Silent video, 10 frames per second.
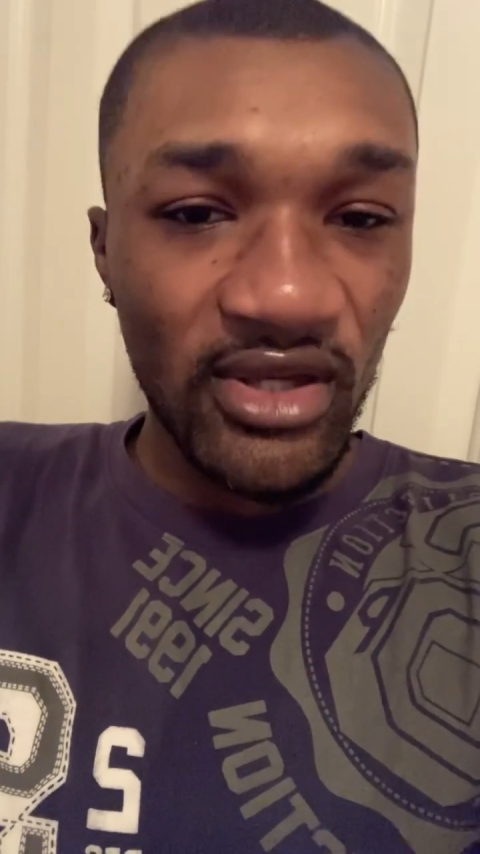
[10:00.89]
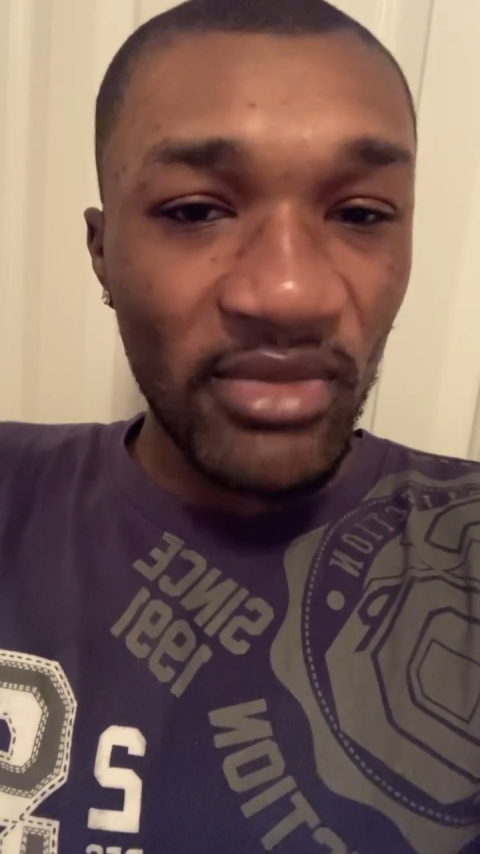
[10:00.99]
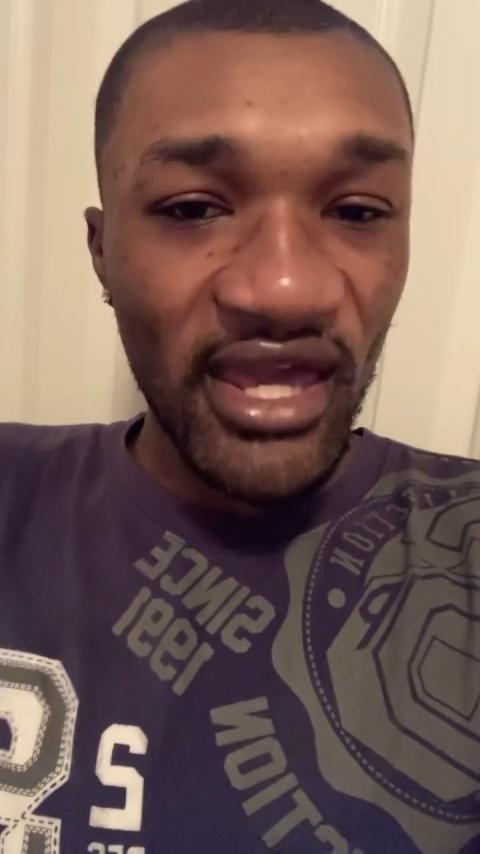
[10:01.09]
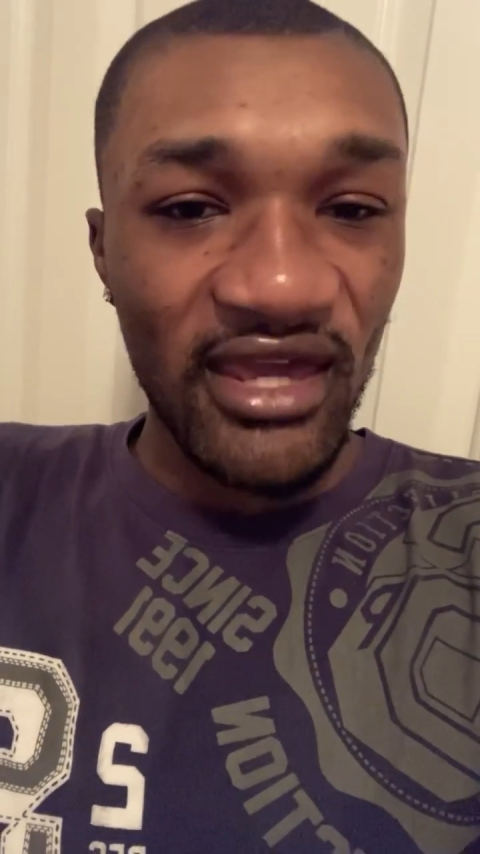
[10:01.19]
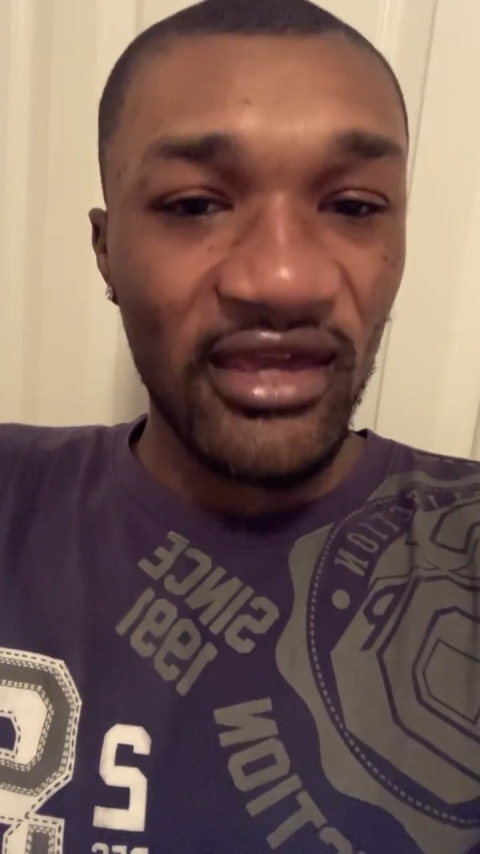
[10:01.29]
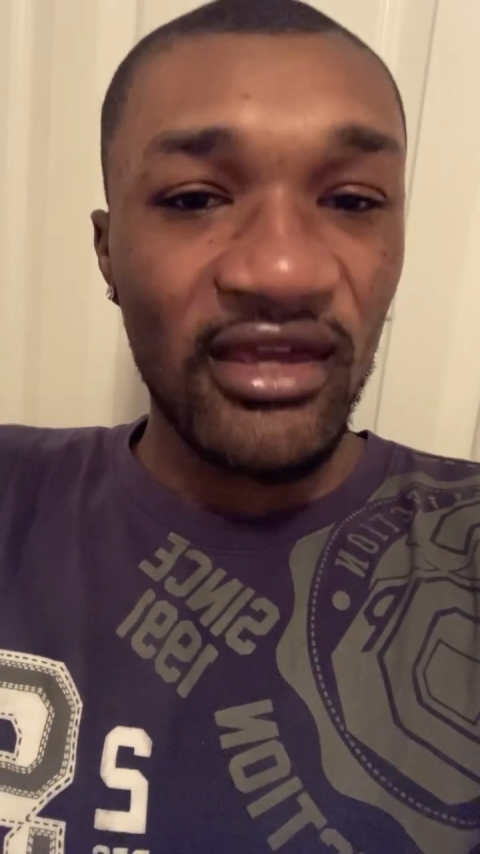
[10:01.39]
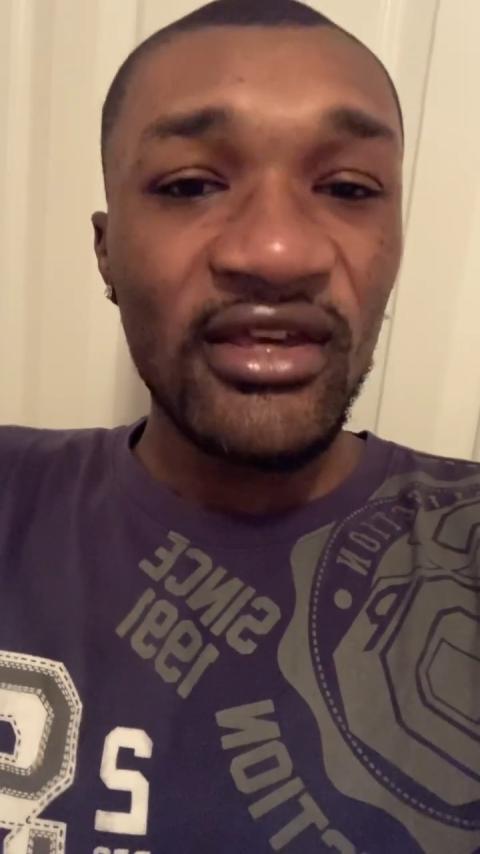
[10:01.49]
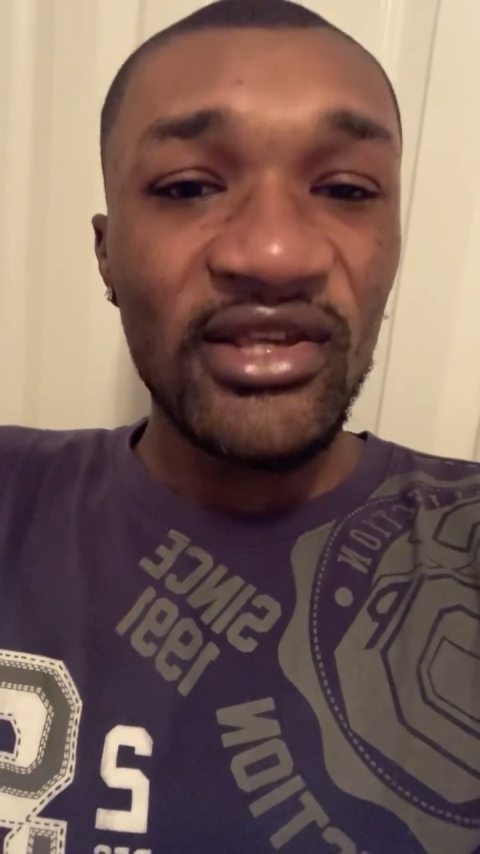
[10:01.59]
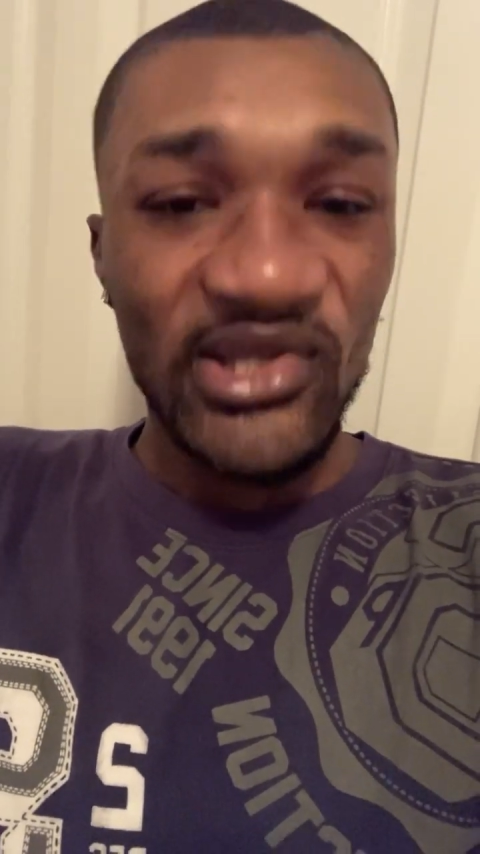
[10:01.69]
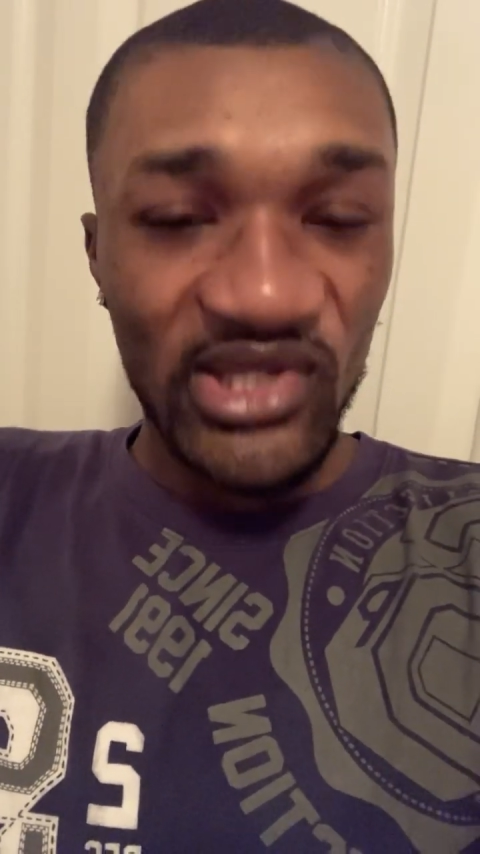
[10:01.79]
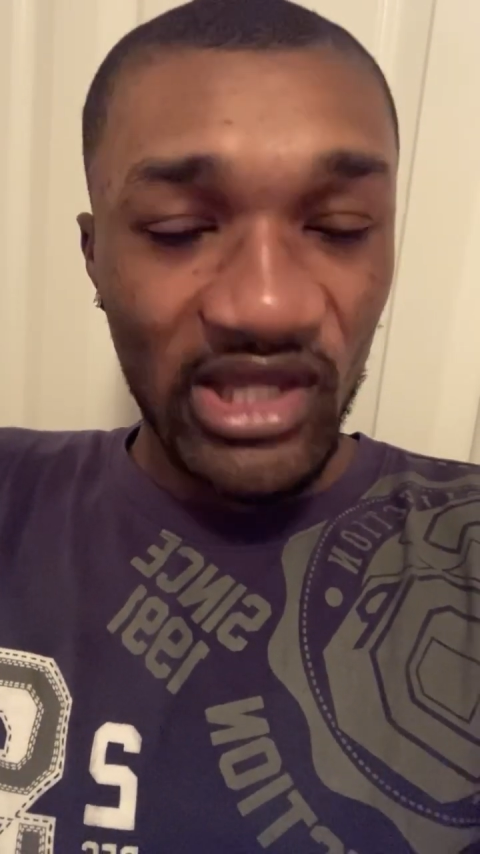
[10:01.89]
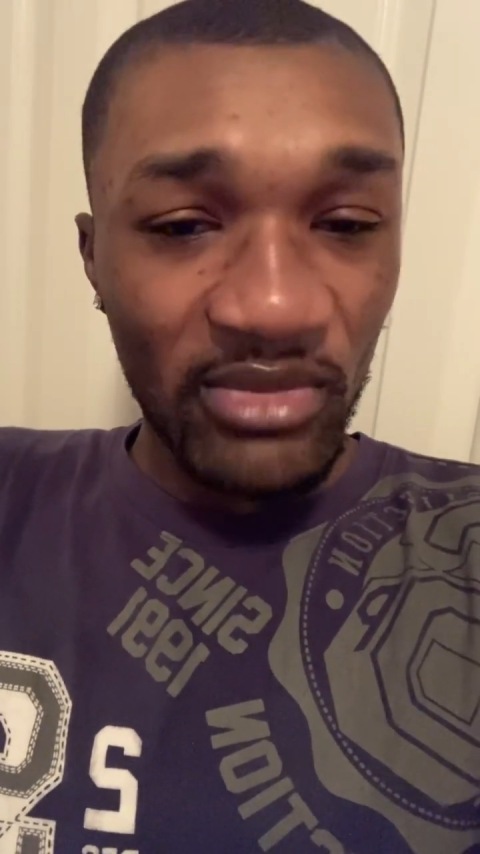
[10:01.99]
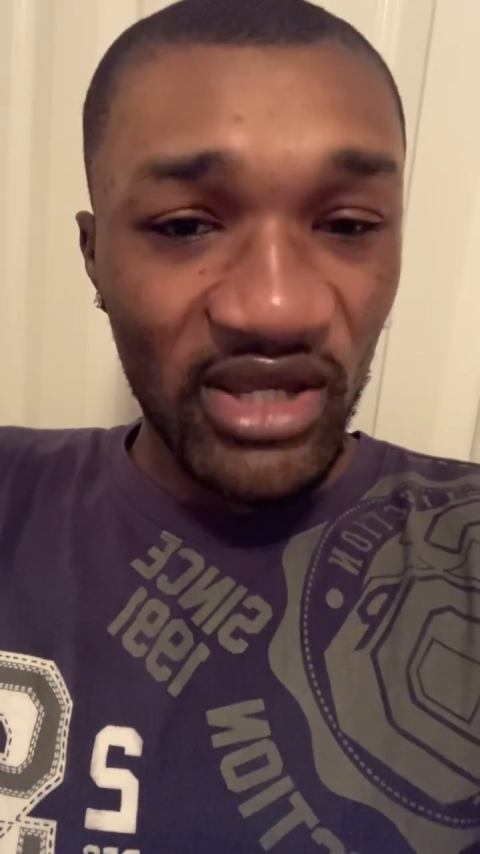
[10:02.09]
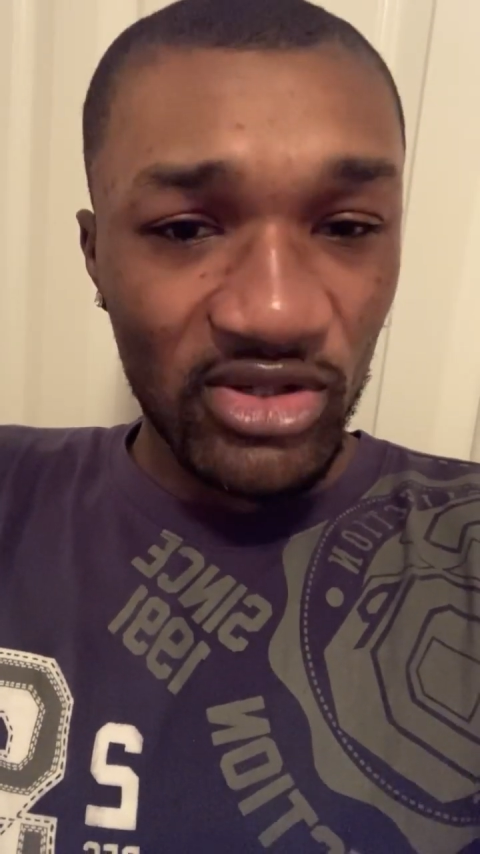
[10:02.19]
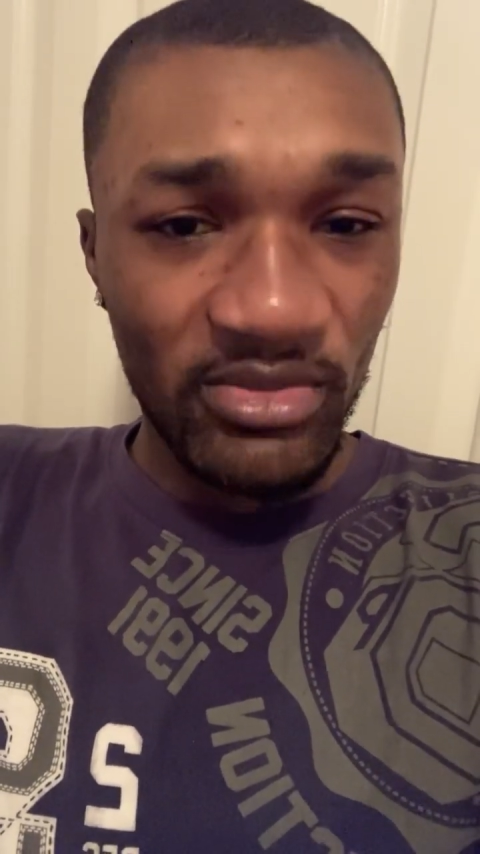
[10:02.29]
bad,
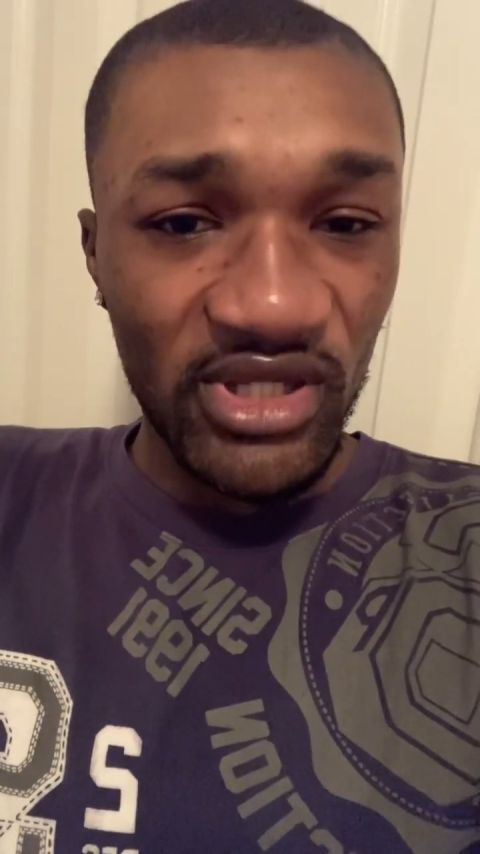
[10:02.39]
somebody could be